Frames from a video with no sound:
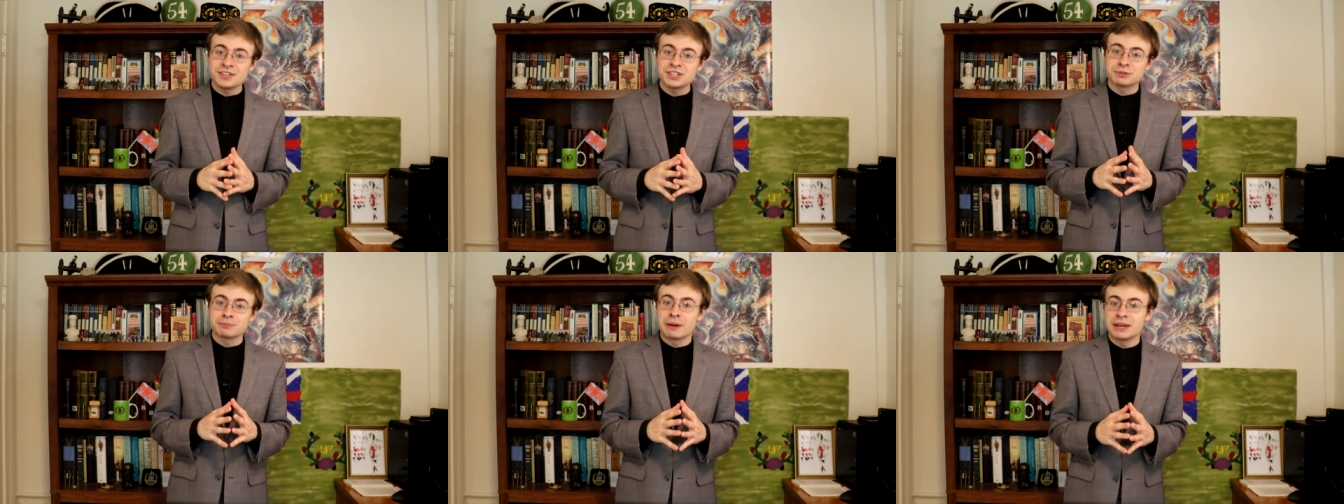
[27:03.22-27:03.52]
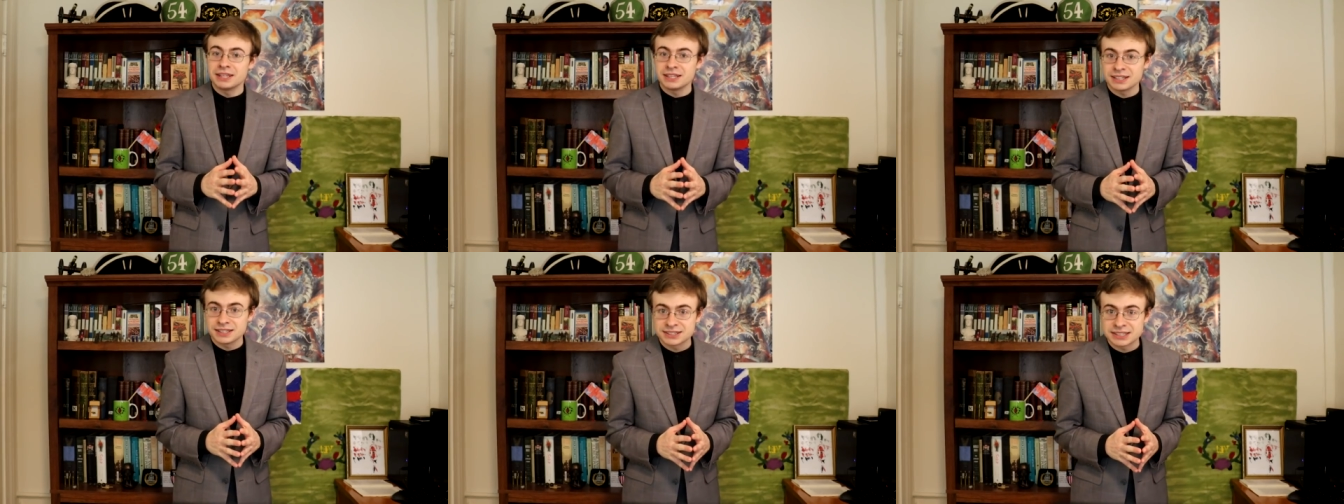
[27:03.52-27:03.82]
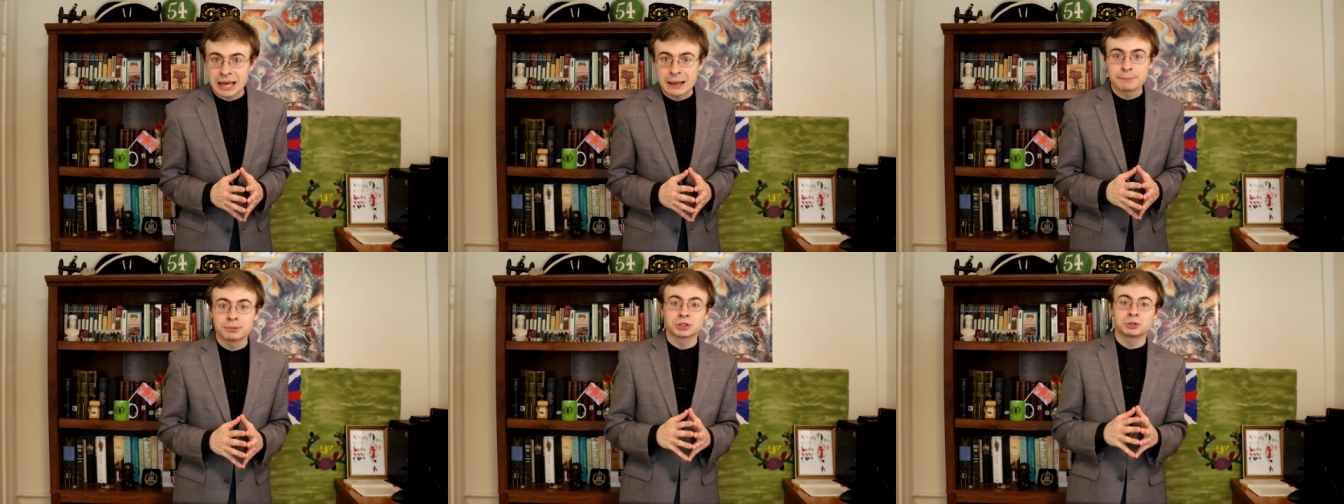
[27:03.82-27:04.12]
these many
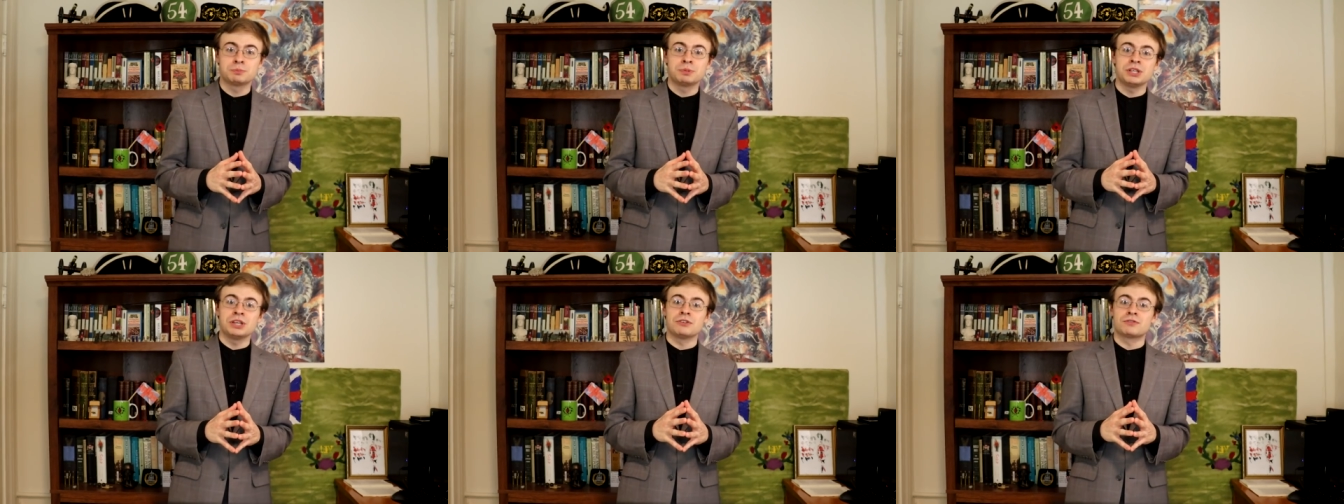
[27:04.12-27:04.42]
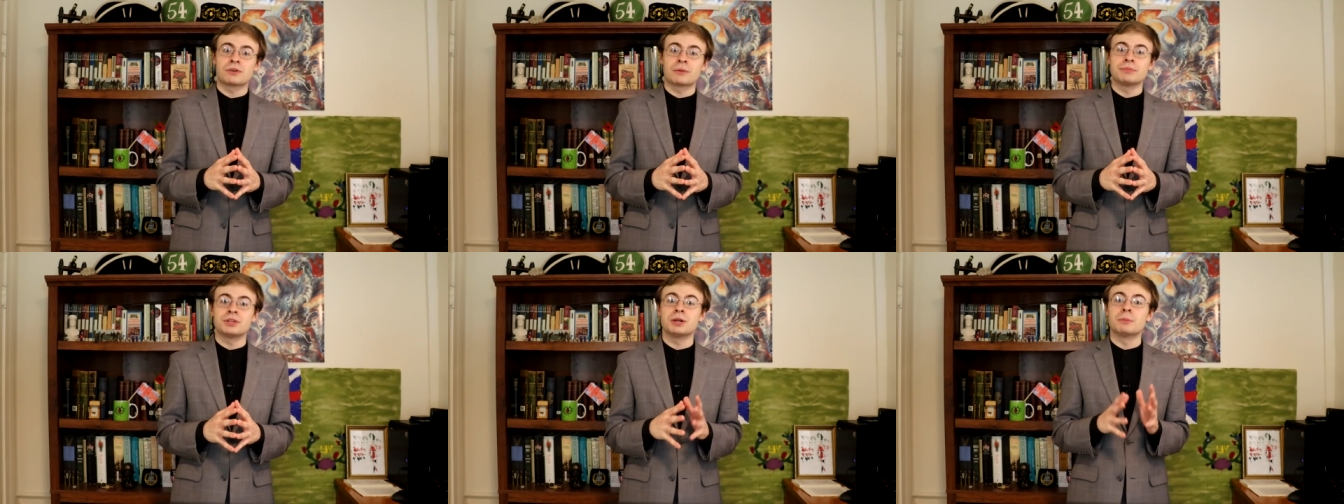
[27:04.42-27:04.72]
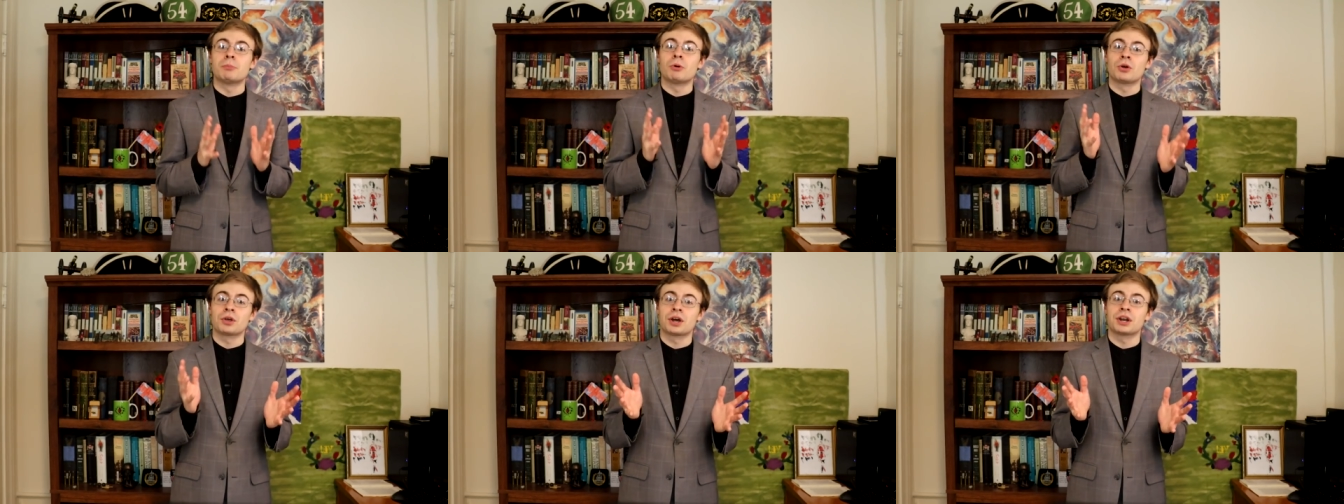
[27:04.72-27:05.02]
examples being from the
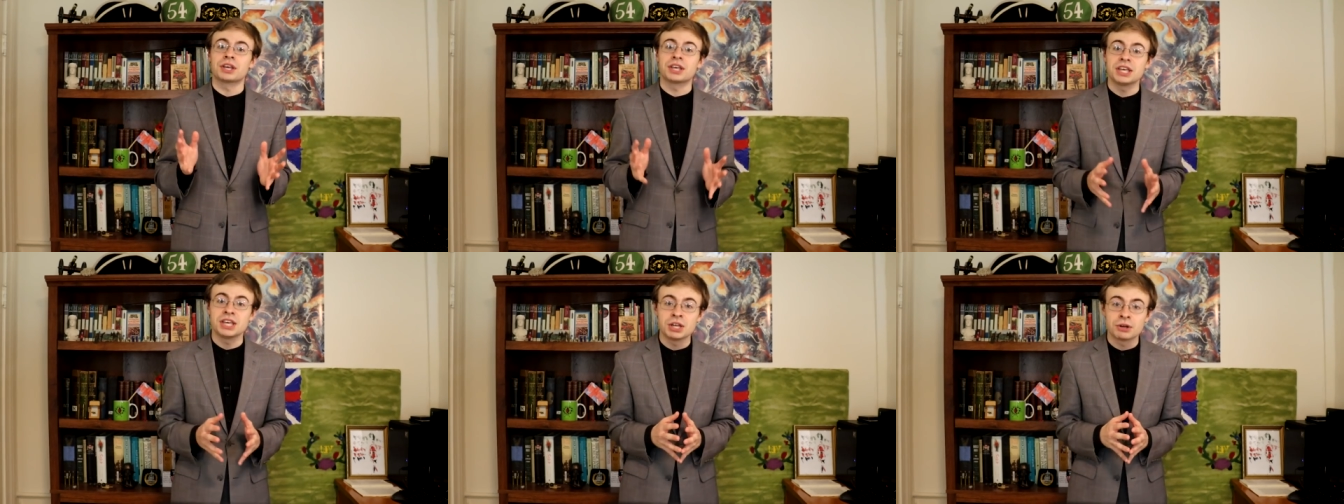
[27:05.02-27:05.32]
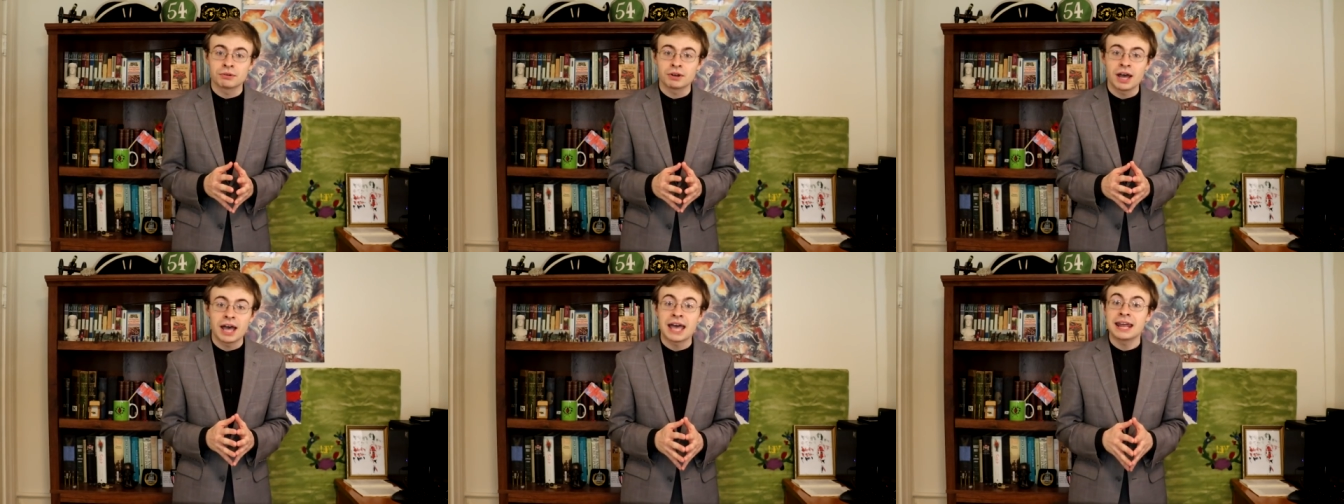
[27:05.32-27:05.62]
Napoleonic era,